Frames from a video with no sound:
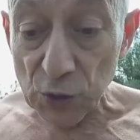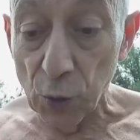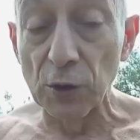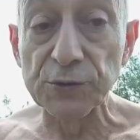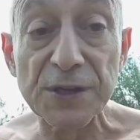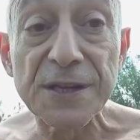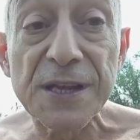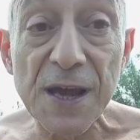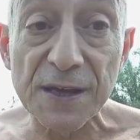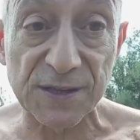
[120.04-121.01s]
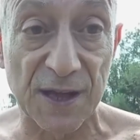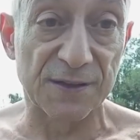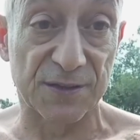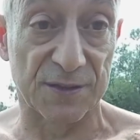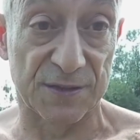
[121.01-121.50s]
called the knee
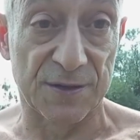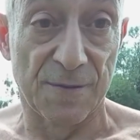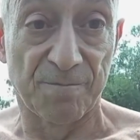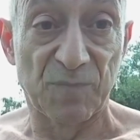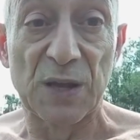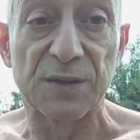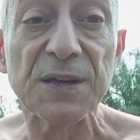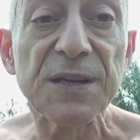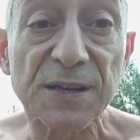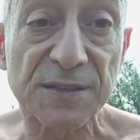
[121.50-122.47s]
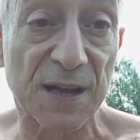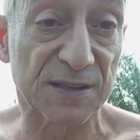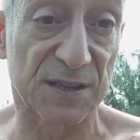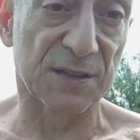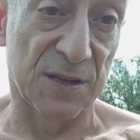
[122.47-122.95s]
extensors. The knee
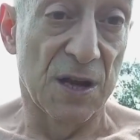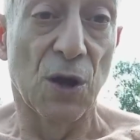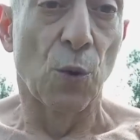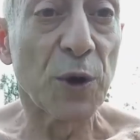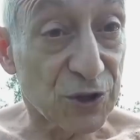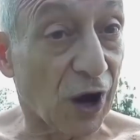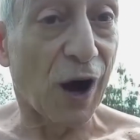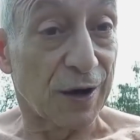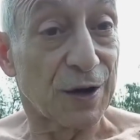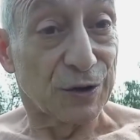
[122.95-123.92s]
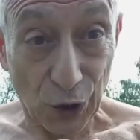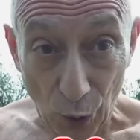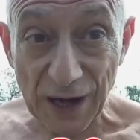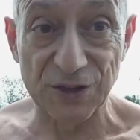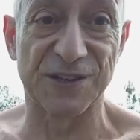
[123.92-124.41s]
extensors, which are the
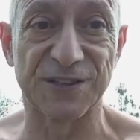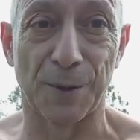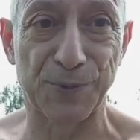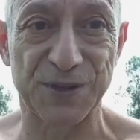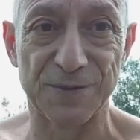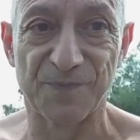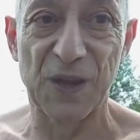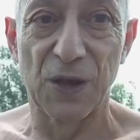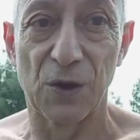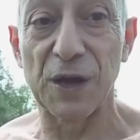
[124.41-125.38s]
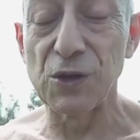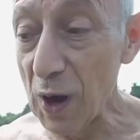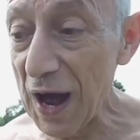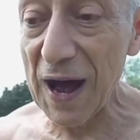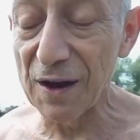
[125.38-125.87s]
quadriceps. Okay, you
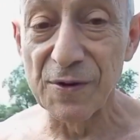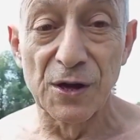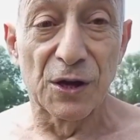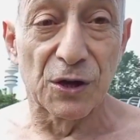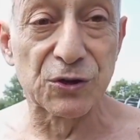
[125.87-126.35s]
have the